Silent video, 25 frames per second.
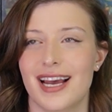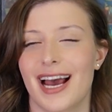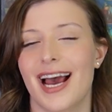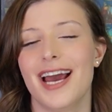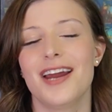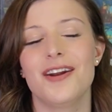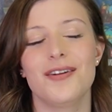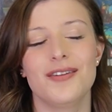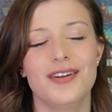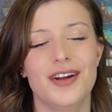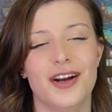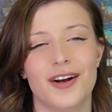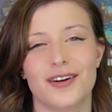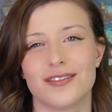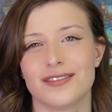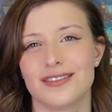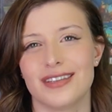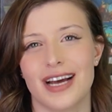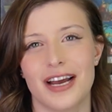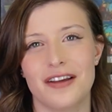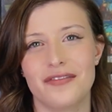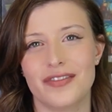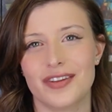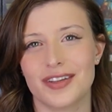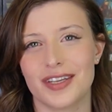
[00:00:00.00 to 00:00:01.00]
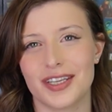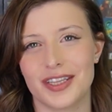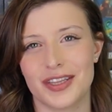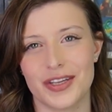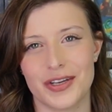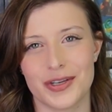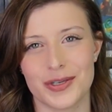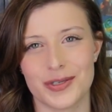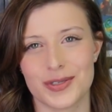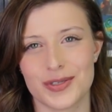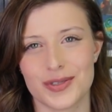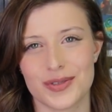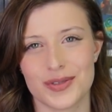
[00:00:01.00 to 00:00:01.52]
I don't know. I feel like
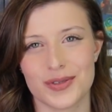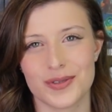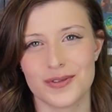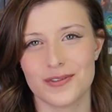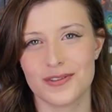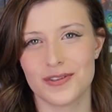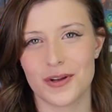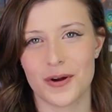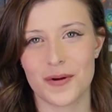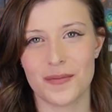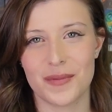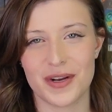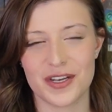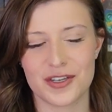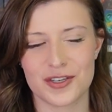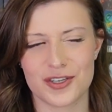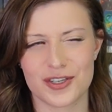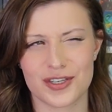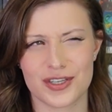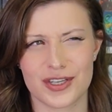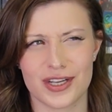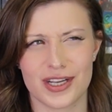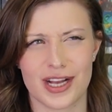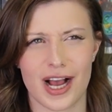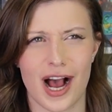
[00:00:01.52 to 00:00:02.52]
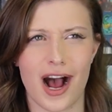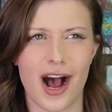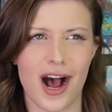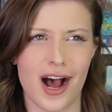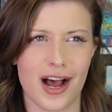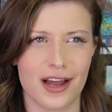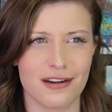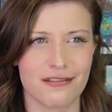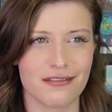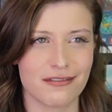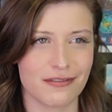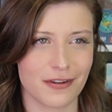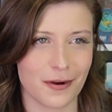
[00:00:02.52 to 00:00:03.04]
there's so much
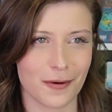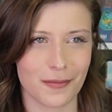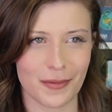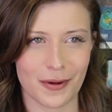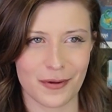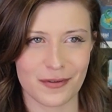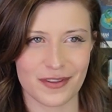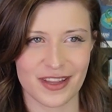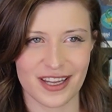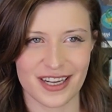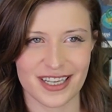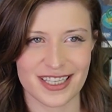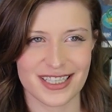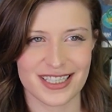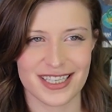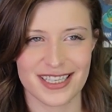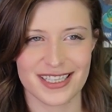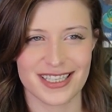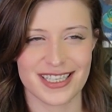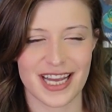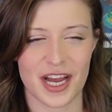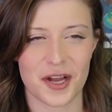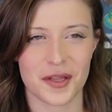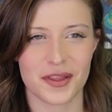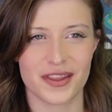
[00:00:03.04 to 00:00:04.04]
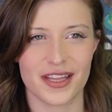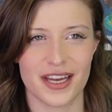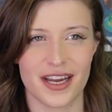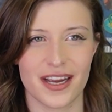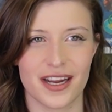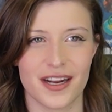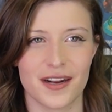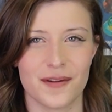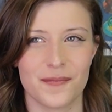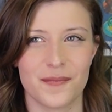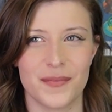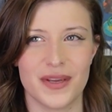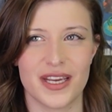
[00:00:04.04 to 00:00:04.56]
con FOMO that exists out
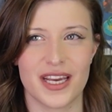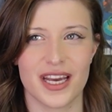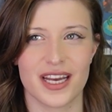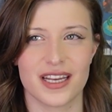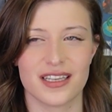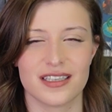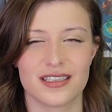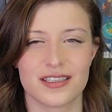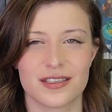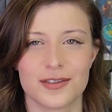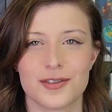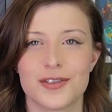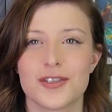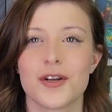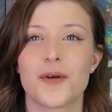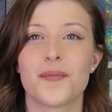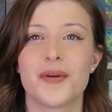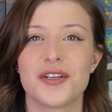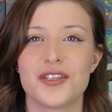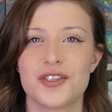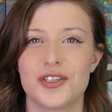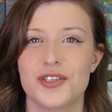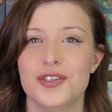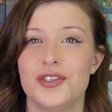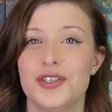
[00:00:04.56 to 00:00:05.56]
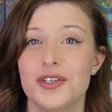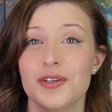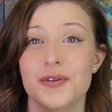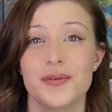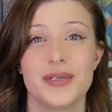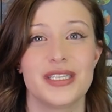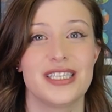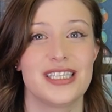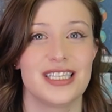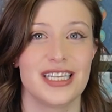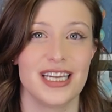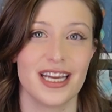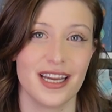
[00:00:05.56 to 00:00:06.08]
there because there's so much to do
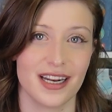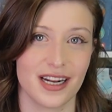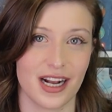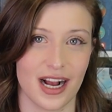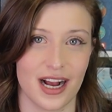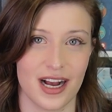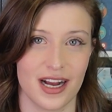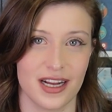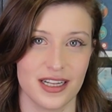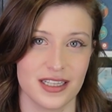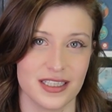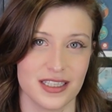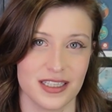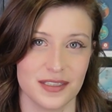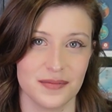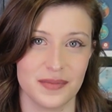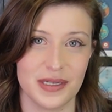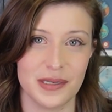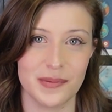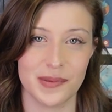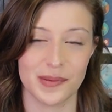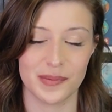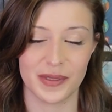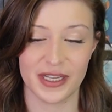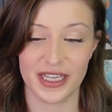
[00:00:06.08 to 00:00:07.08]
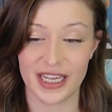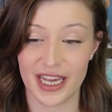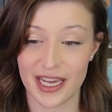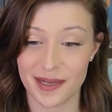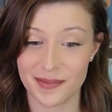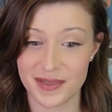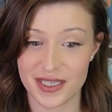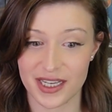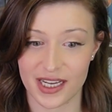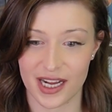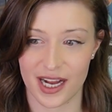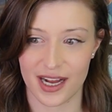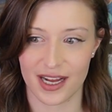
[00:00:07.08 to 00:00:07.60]
and see at cons, and people play
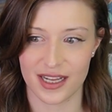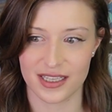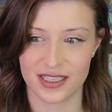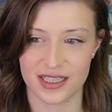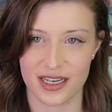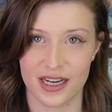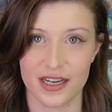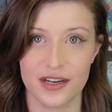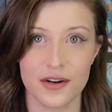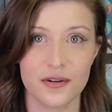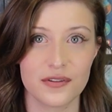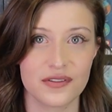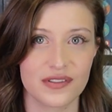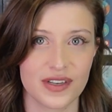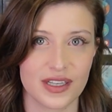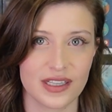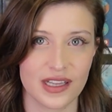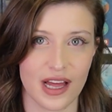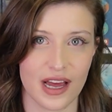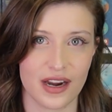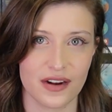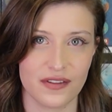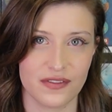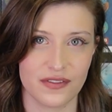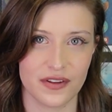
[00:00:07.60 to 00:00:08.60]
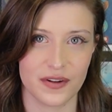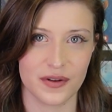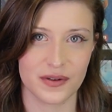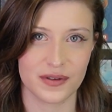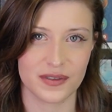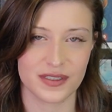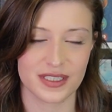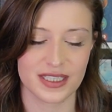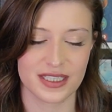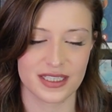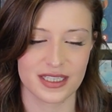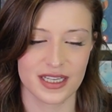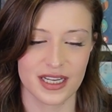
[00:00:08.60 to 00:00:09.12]
games at cons. And I know for a lot of
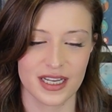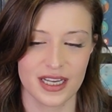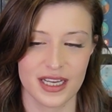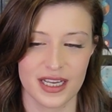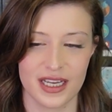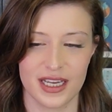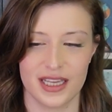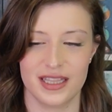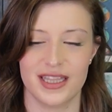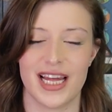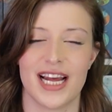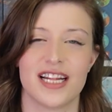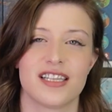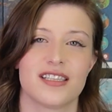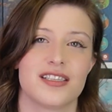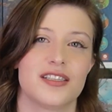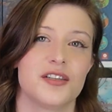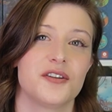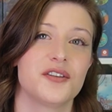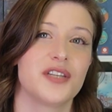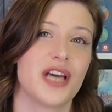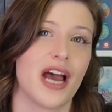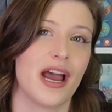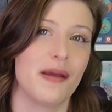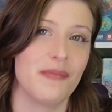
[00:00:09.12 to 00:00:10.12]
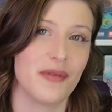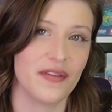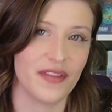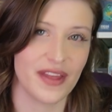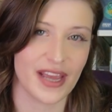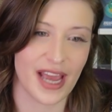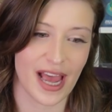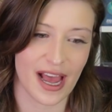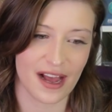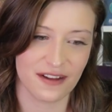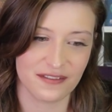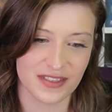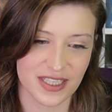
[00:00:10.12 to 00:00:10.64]
folks, that's their time that they
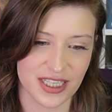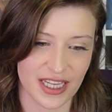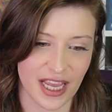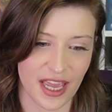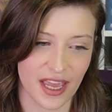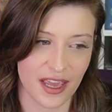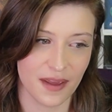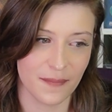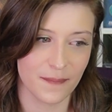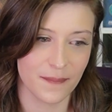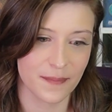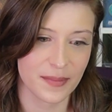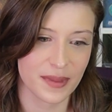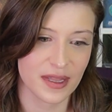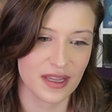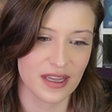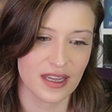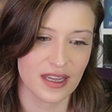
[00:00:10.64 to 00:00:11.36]
have to game.